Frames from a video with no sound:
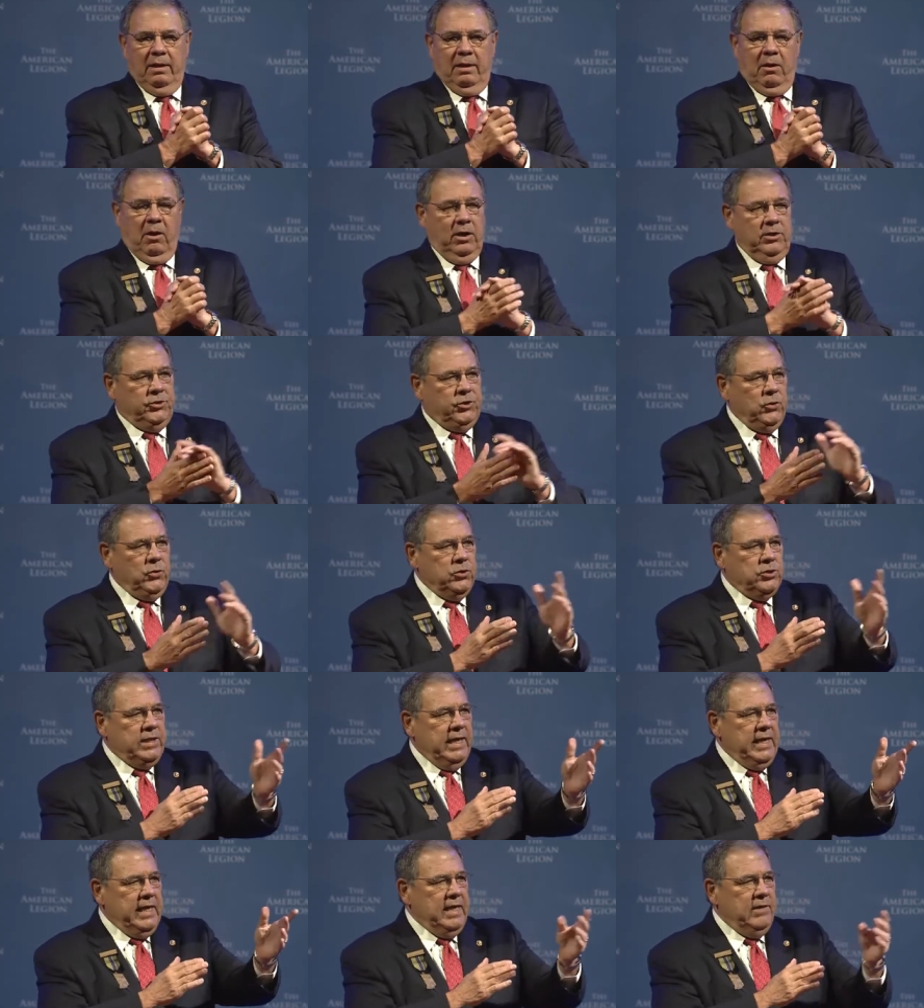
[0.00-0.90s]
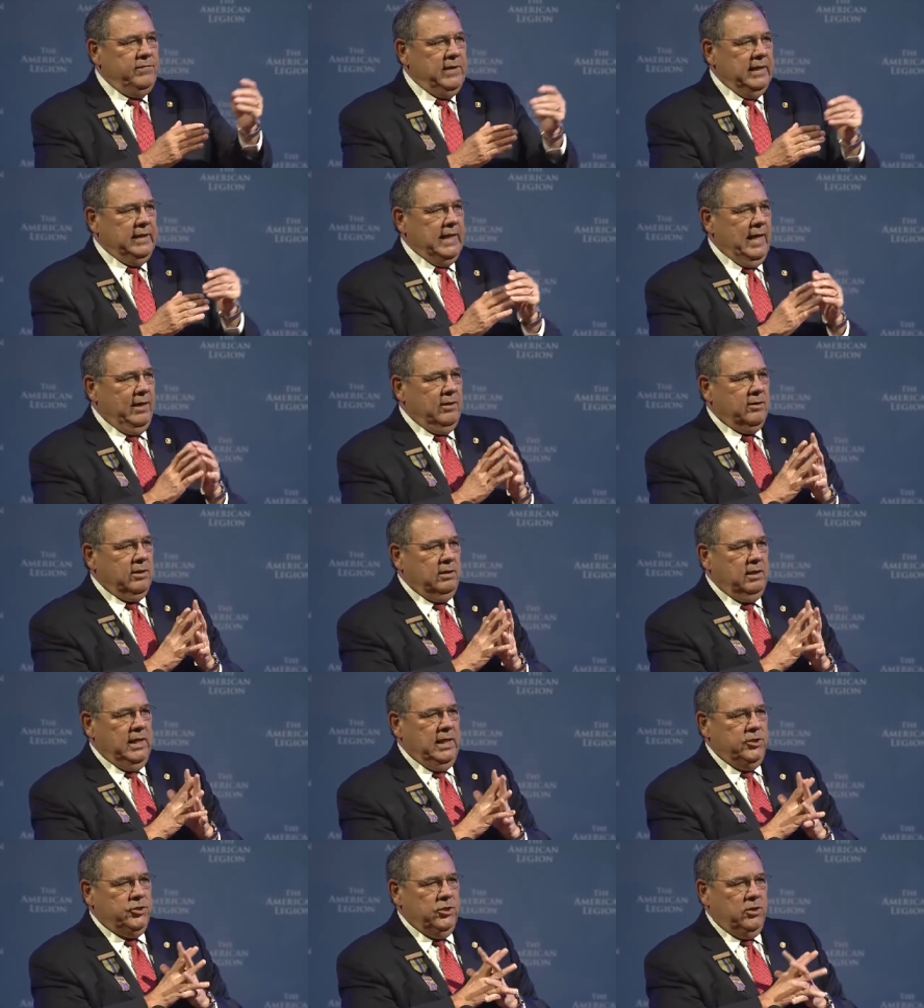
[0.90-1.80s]
On Tuesday evening down at the
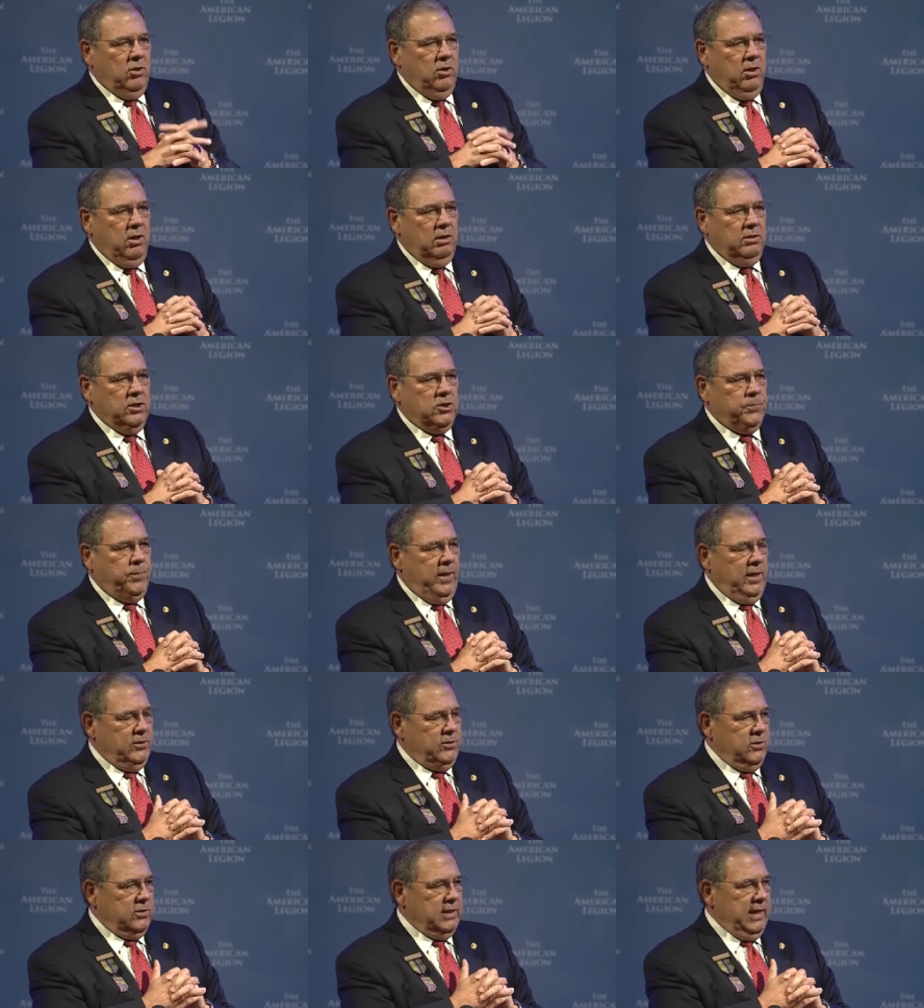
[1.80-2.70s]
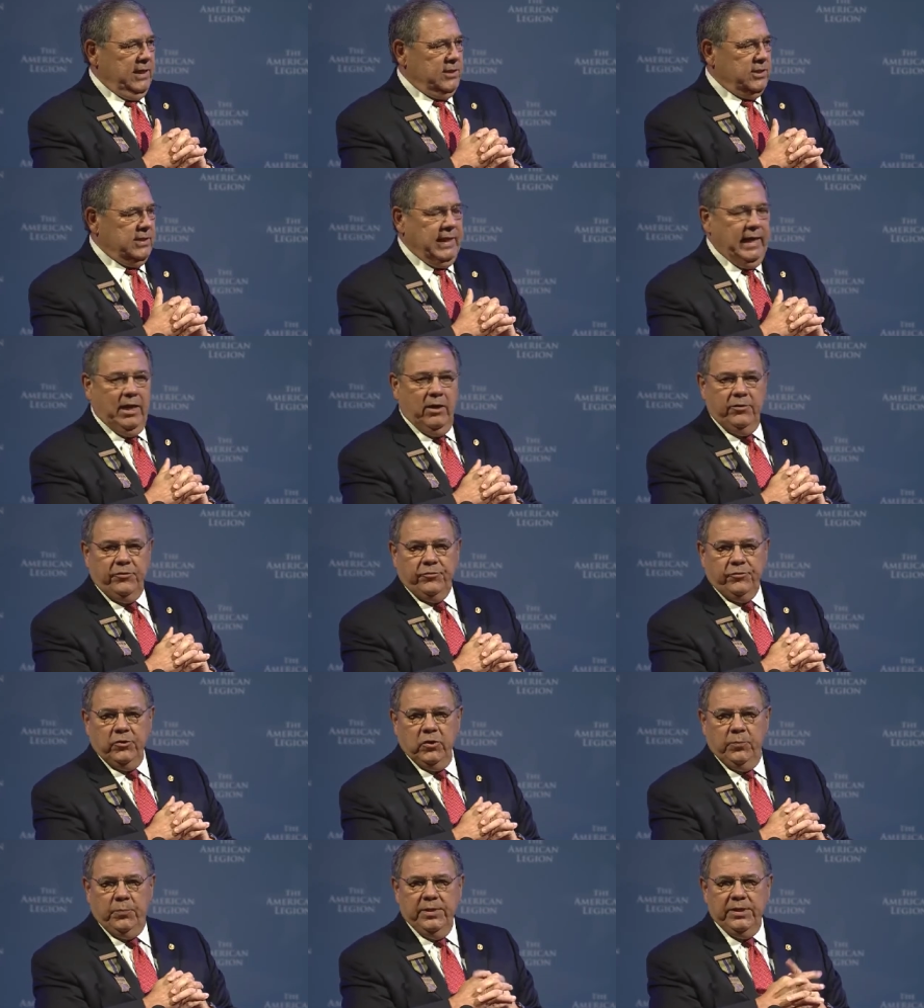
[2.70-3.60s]
Legion Hall that sponsors that scout
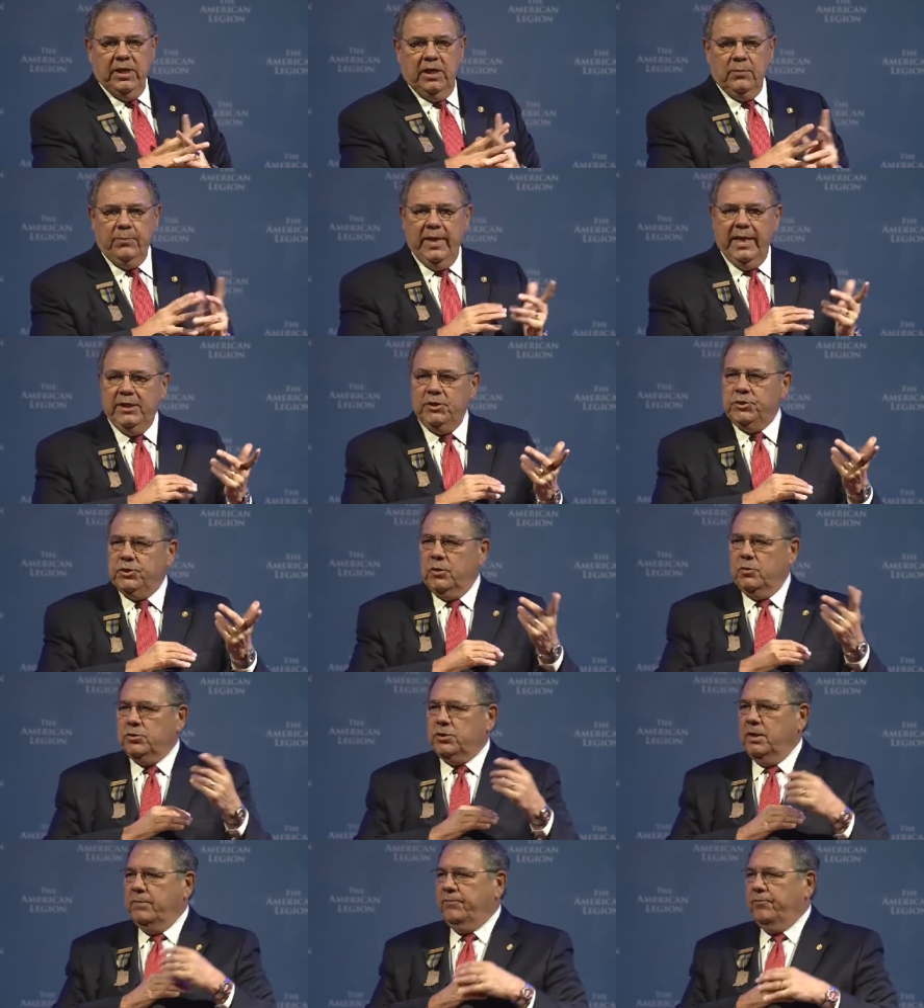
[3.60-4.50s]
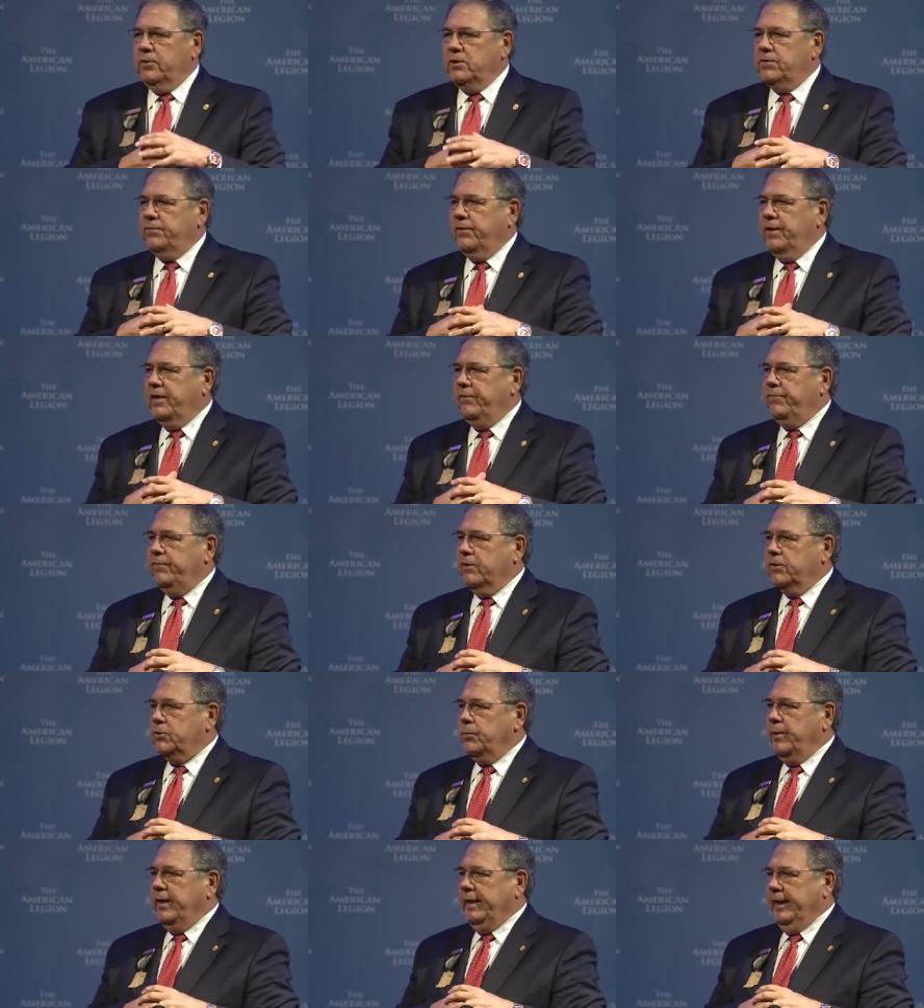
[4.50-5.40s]
troop, a young man shows up for his very
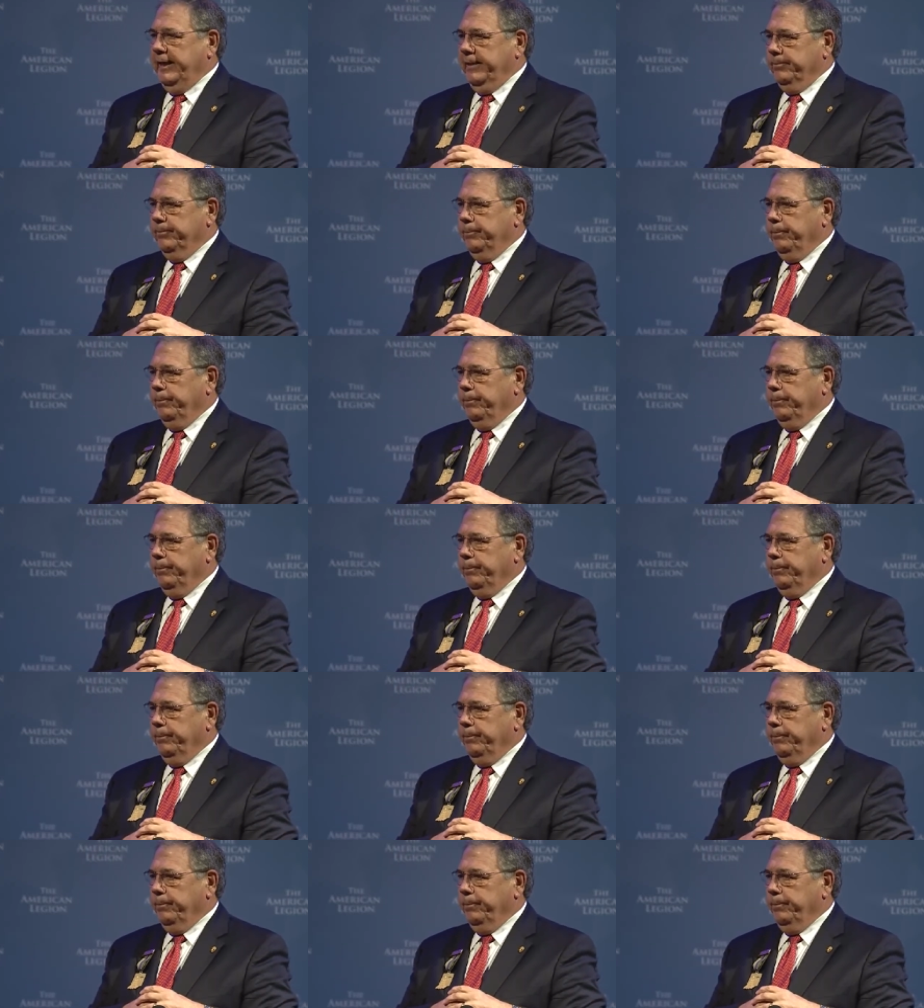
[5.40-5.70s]
first meeting.